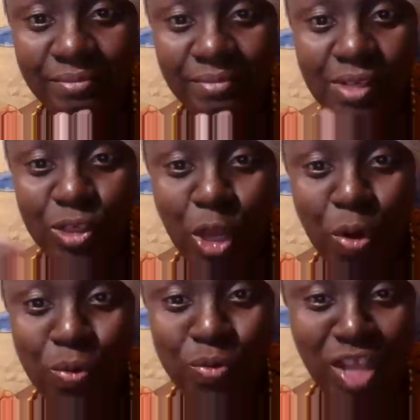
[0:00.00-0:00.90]

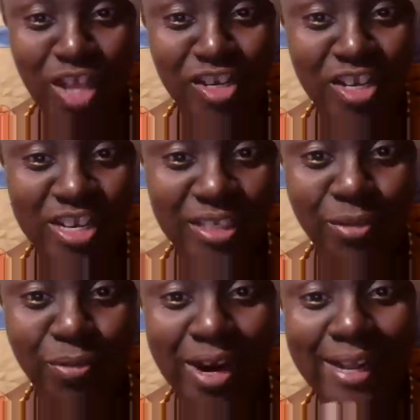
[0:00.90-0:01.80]
So thunder hits the
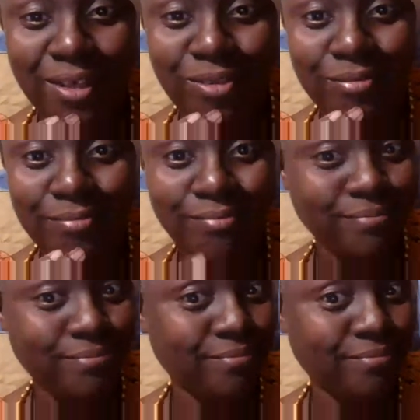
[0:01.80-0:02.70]
ground.
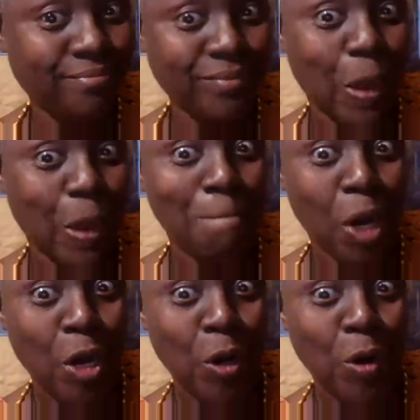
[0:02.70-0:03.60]

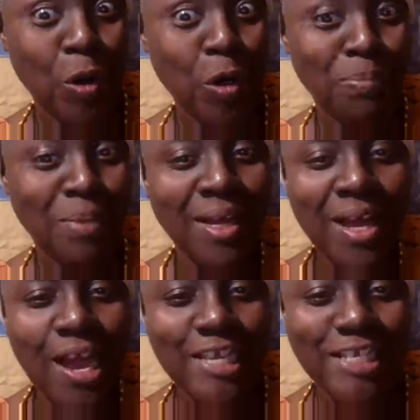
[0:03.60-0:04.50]
Boom.
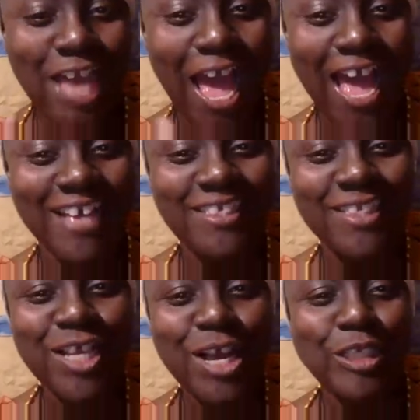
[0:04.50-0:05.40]
Yes.
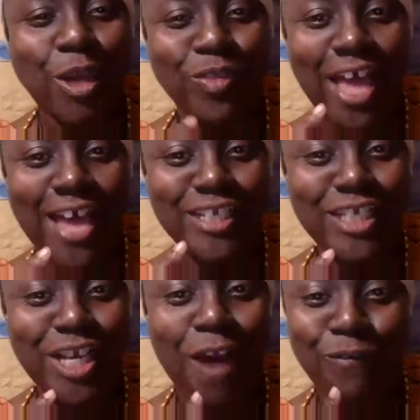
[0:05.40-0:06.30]
So that is a
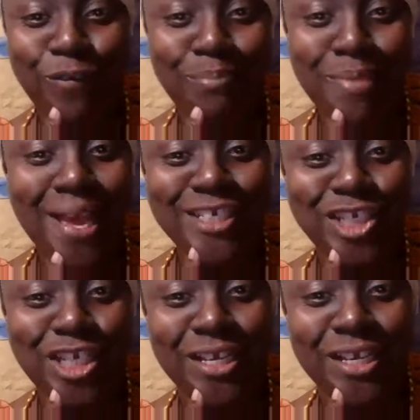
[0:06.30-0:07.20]

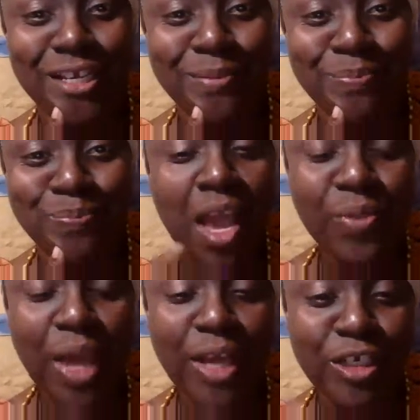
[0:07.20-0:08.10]
confirmation
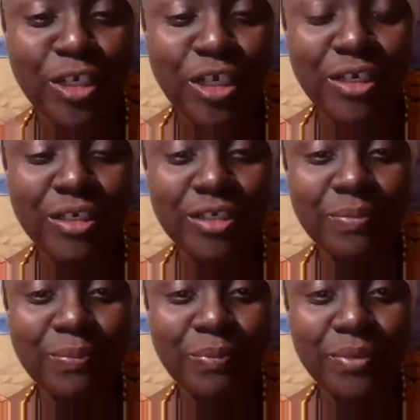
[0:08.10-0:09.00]
that look,
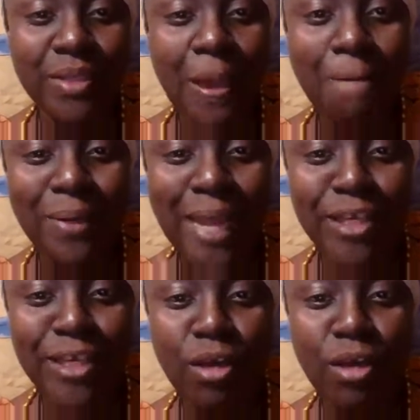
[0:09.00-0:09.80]
play your